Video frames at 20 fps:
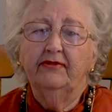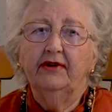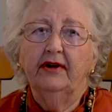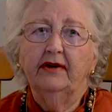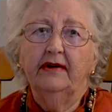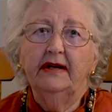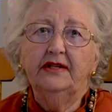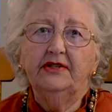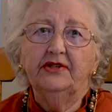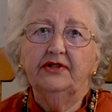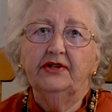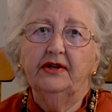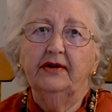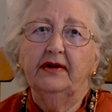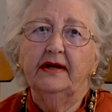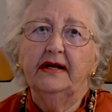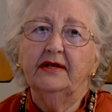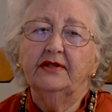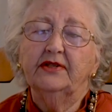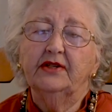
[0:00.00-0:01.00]
very
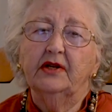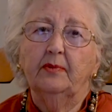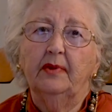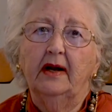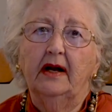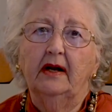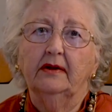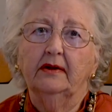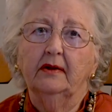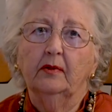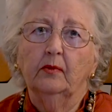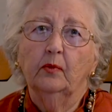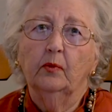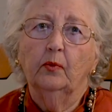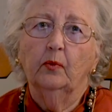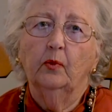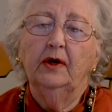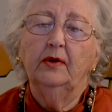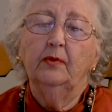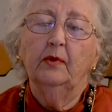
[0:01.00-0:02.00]
serious about
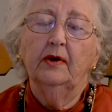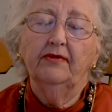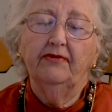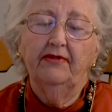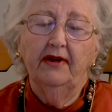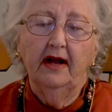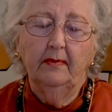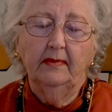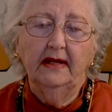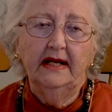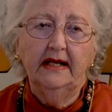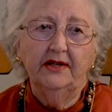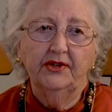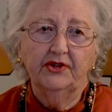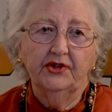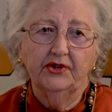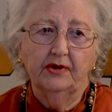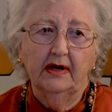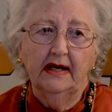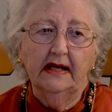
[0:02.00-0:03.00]
Woodward family
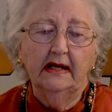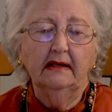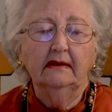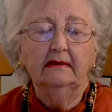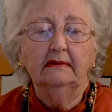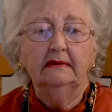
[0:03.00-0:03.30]
history.